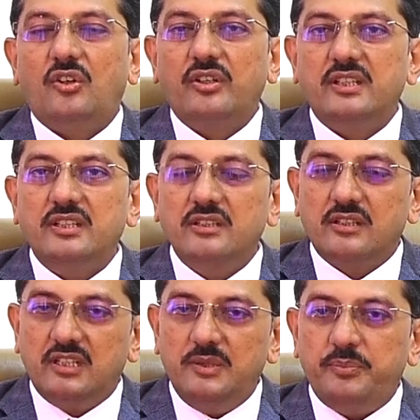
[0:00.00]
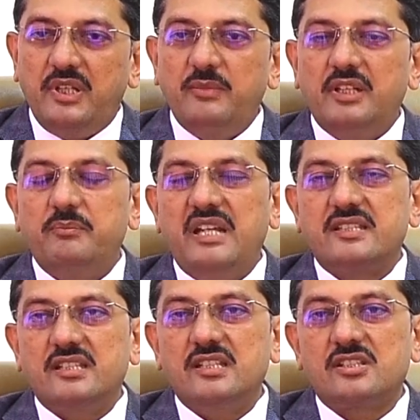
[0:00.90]
on a yearly payment
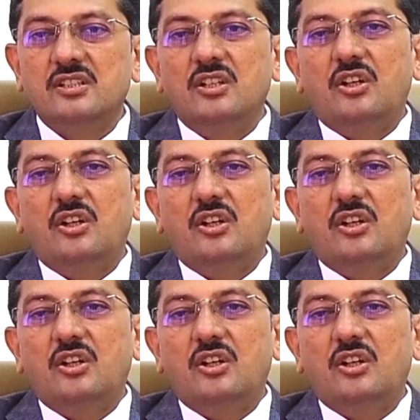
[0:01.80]
basis